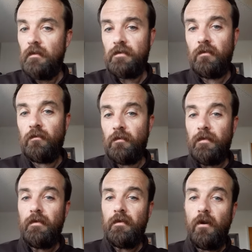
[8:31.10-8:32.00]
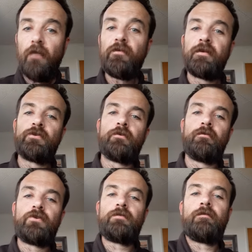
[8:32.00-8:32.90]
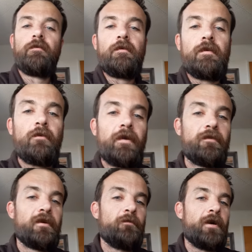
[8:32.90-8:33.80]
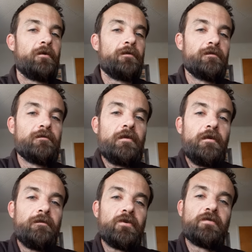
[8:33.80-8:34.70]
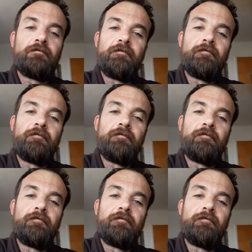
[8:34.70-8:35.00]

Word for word: So often at church, you know, I think about just